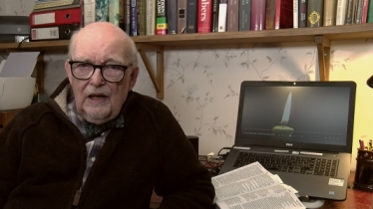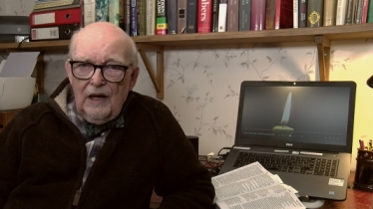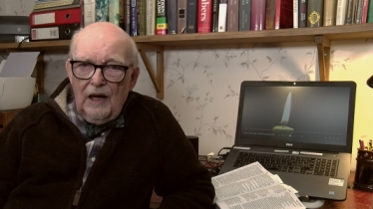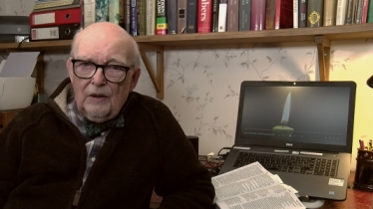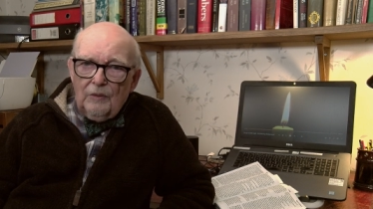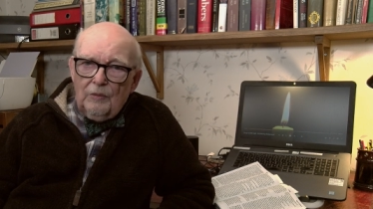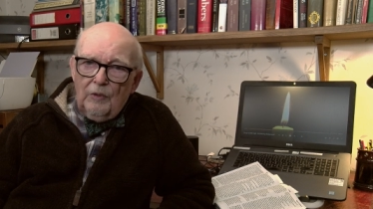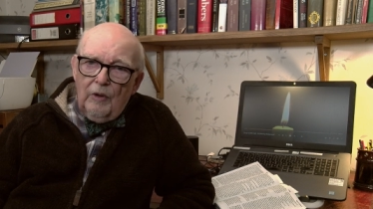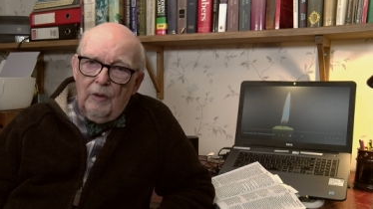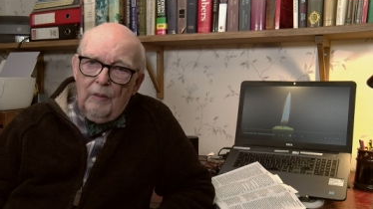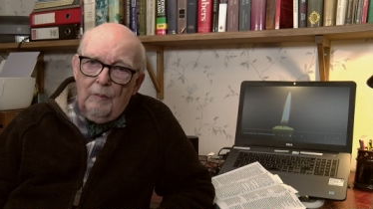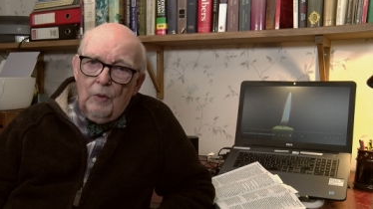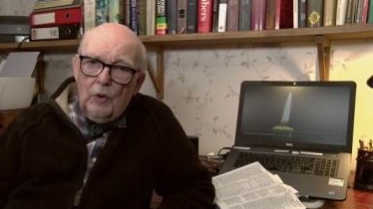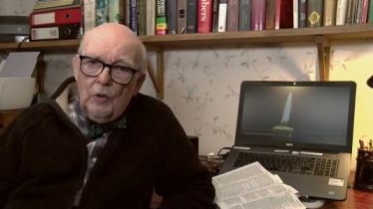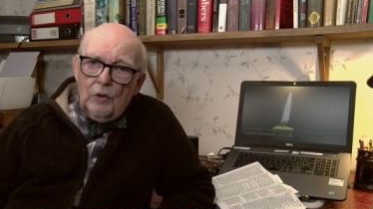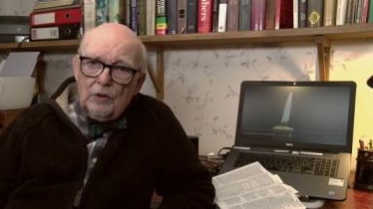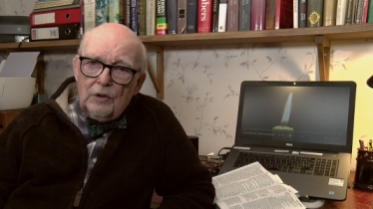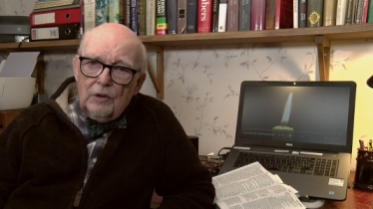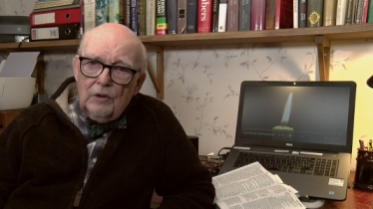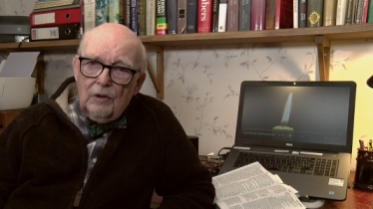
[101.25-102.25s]
and we're
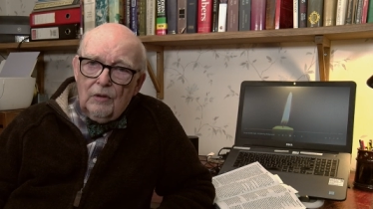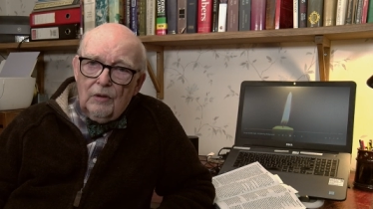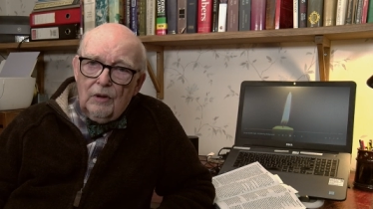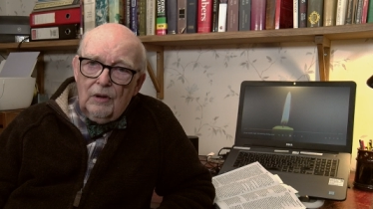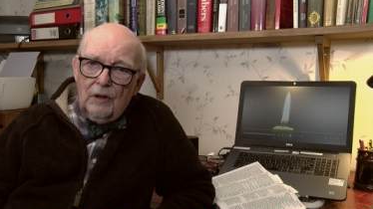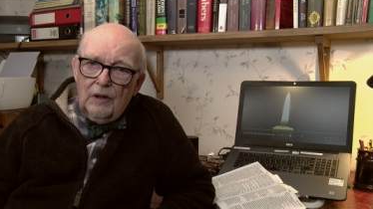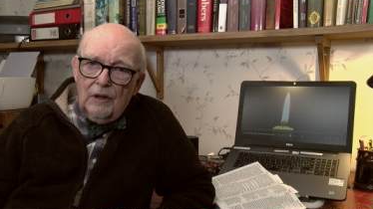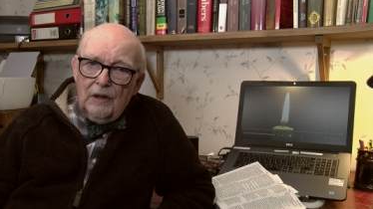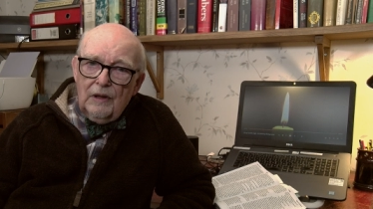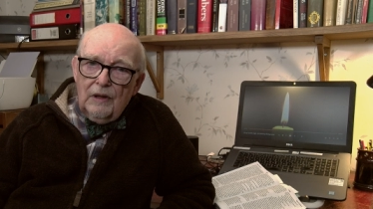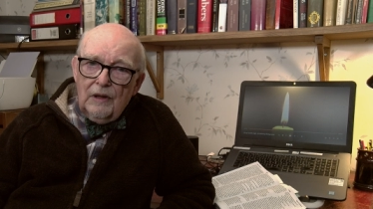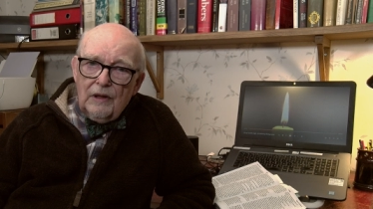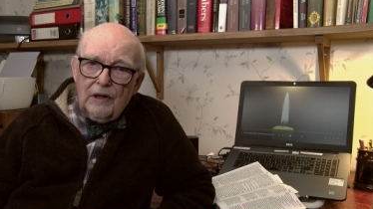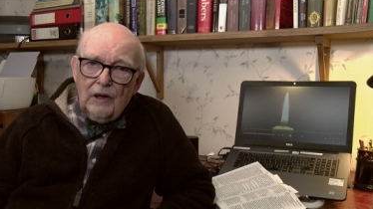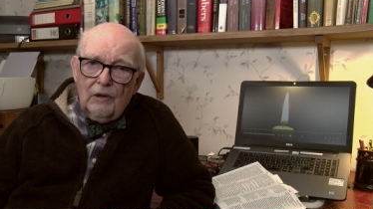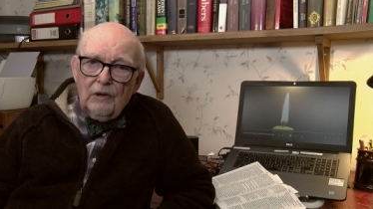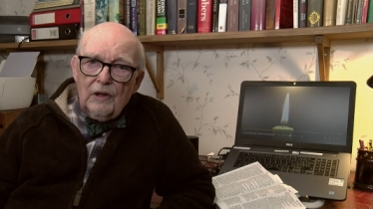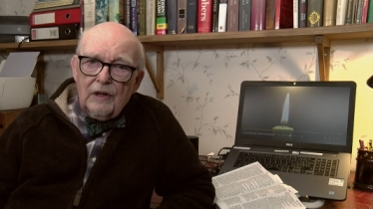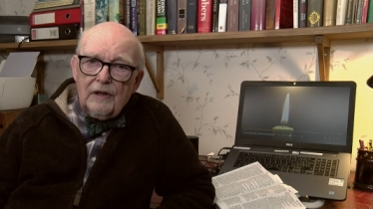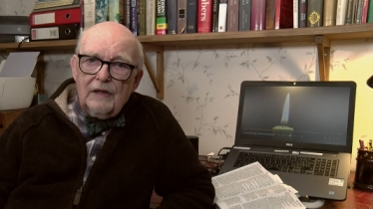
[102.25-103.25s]
immortal,
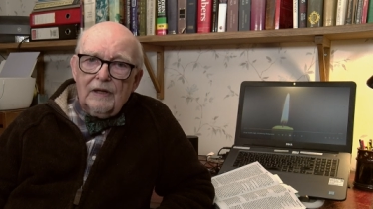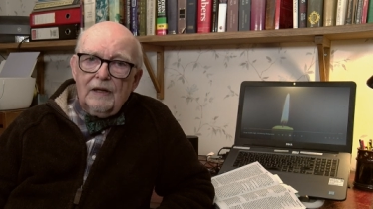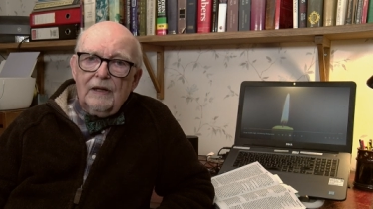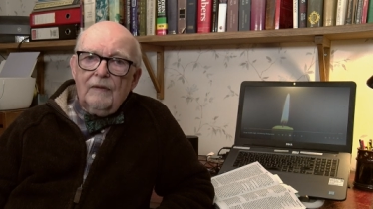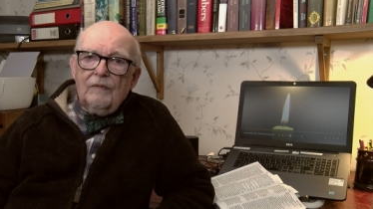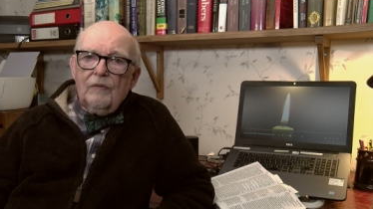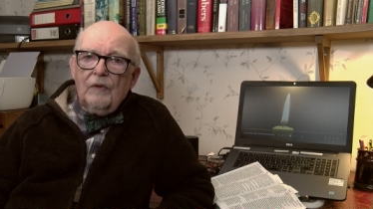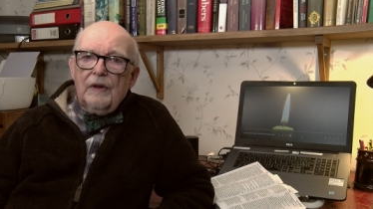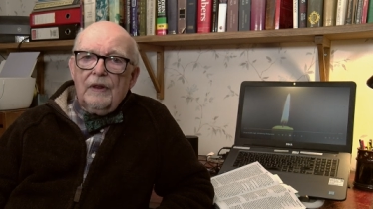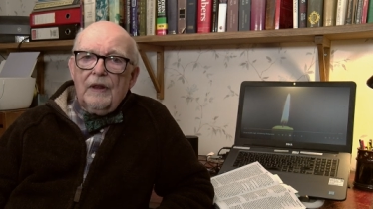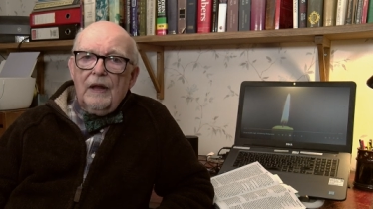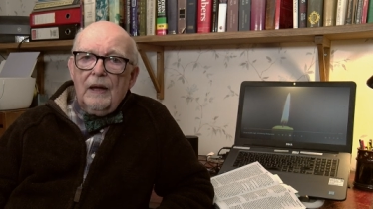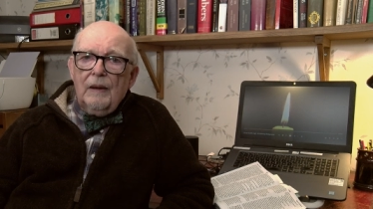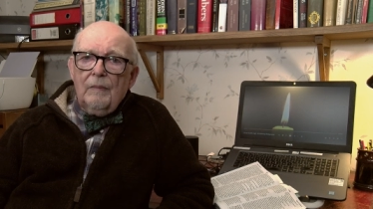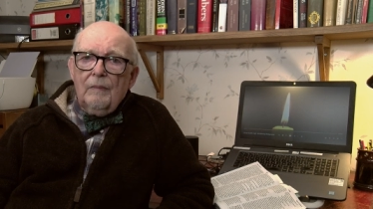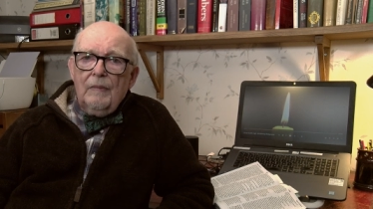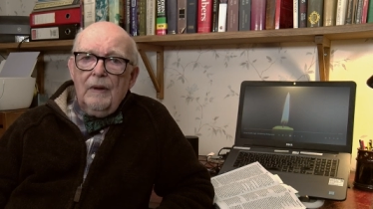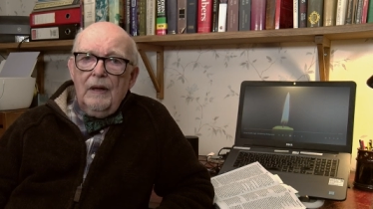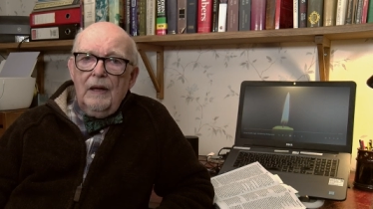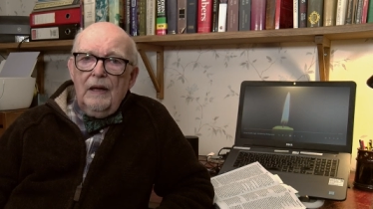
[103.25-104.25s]
so as to live with
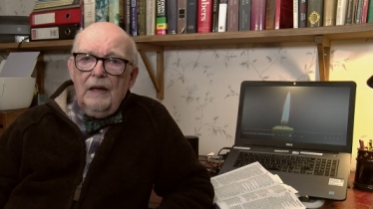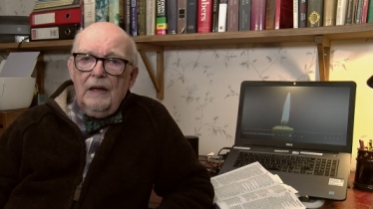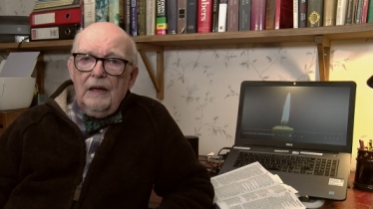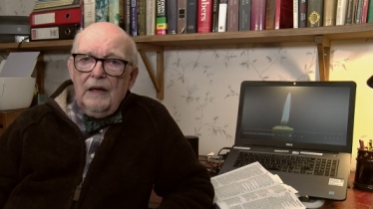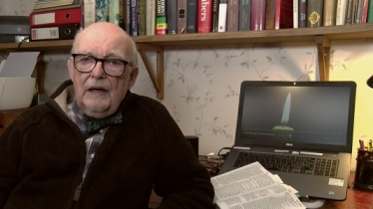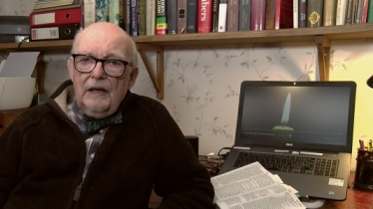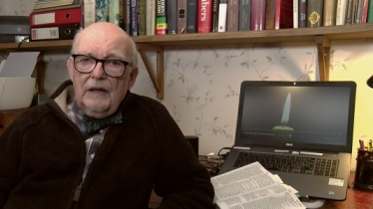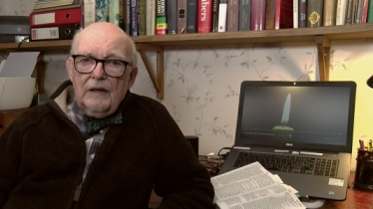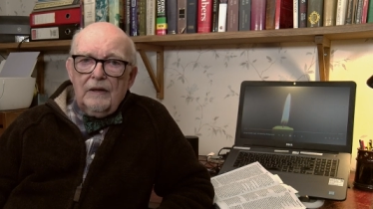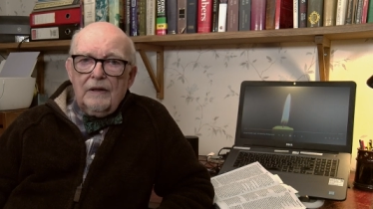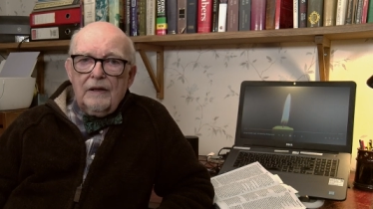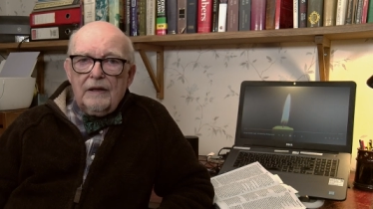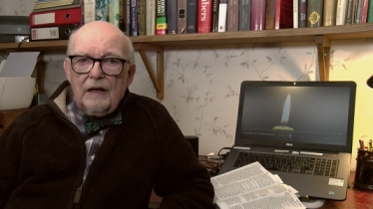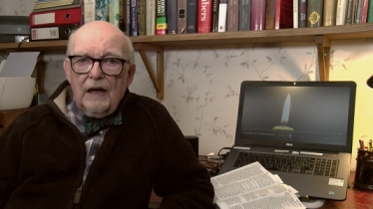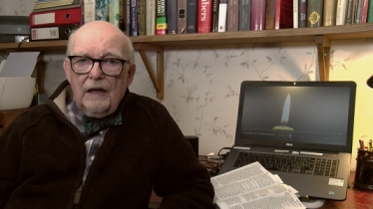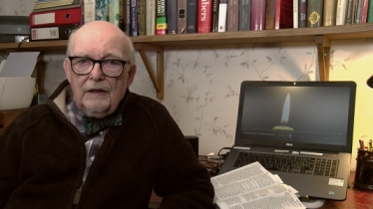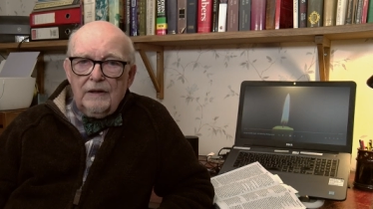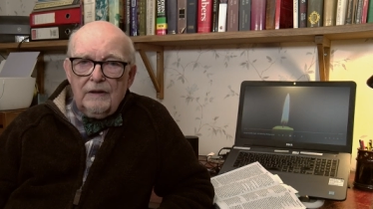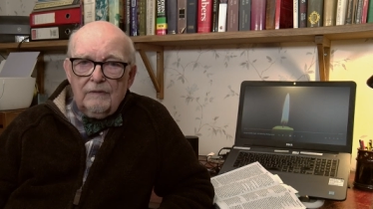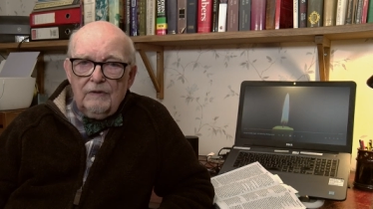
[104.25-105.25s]
him in a
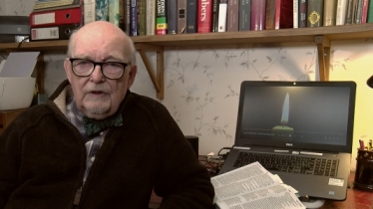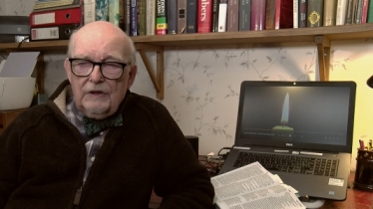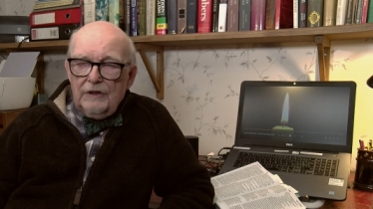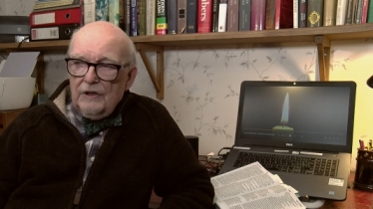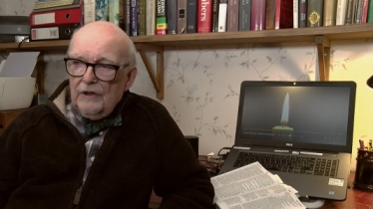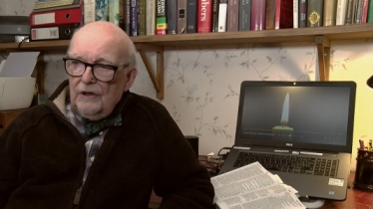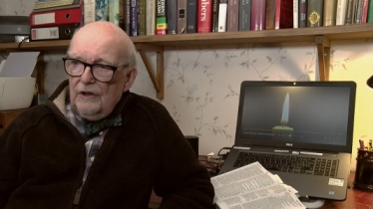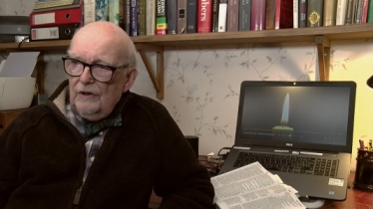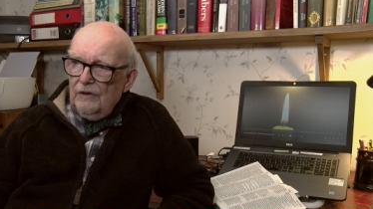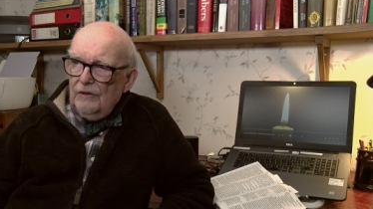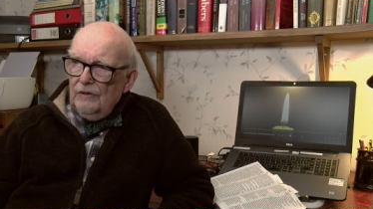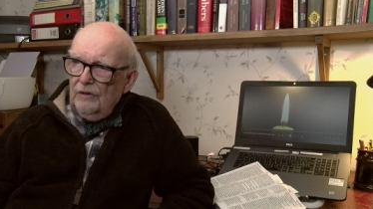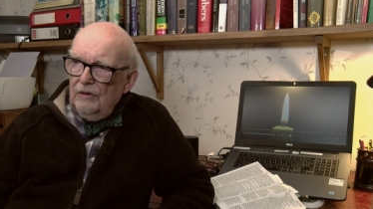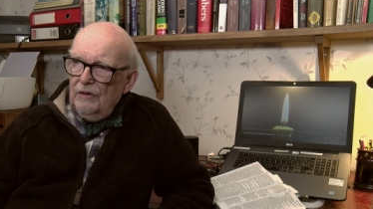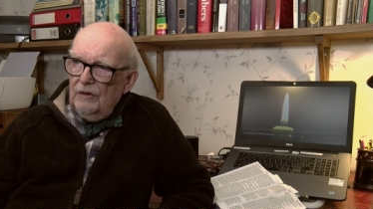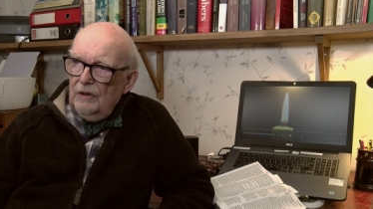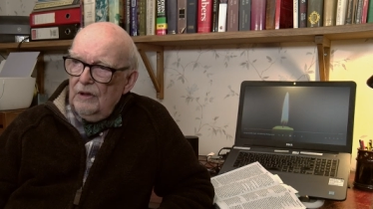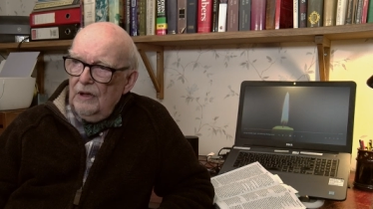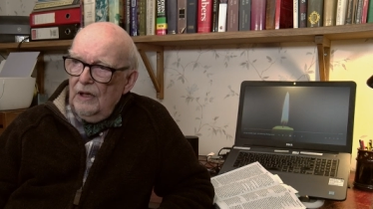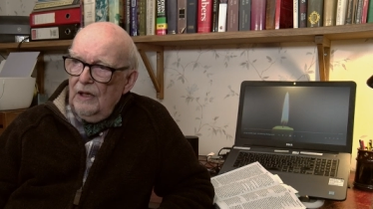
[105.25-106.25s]
state of
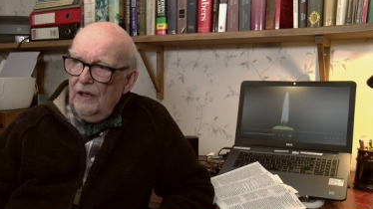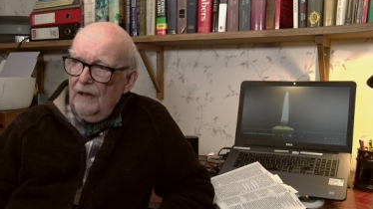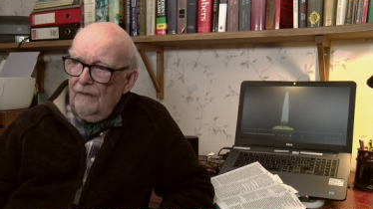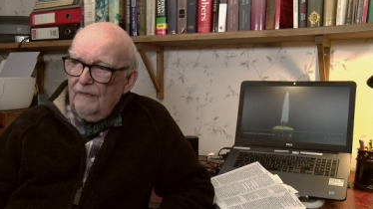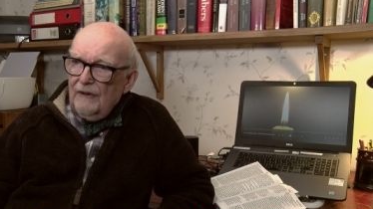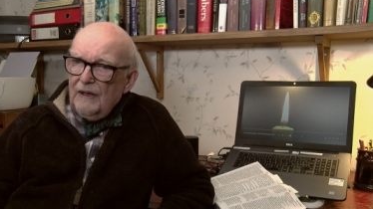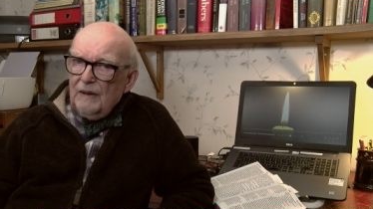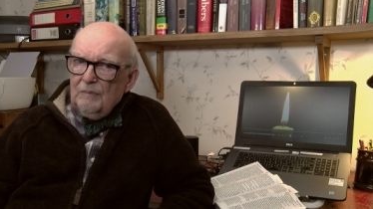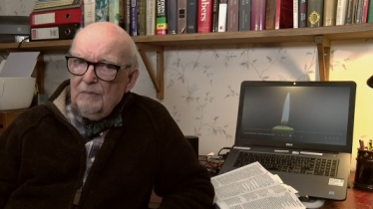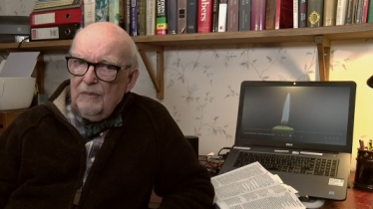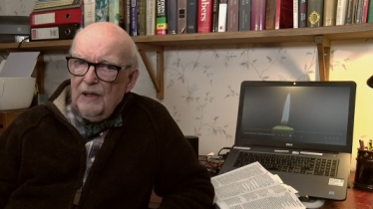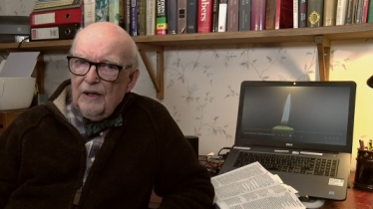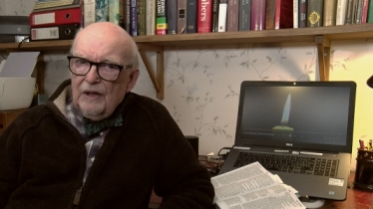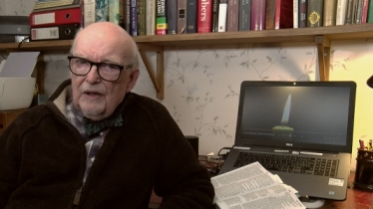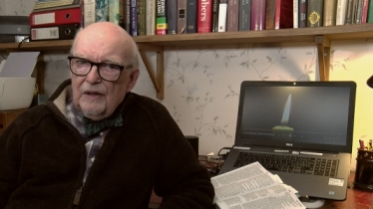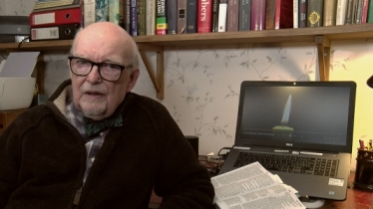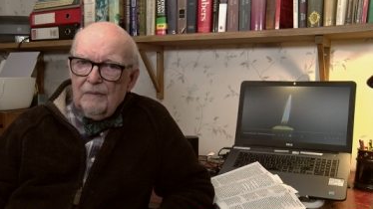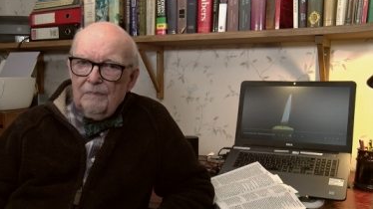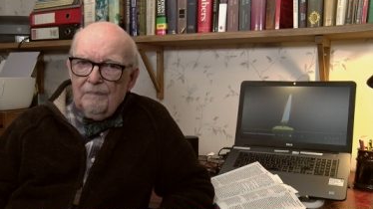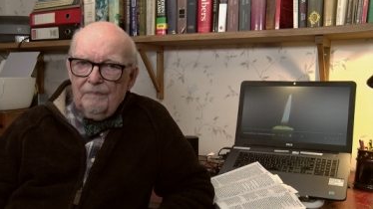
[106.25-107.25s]
eternal loving
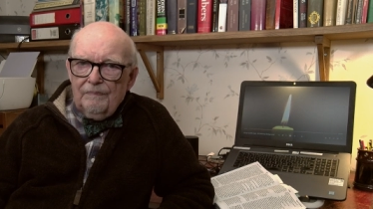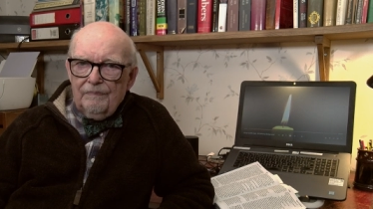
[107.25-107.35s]
bliss.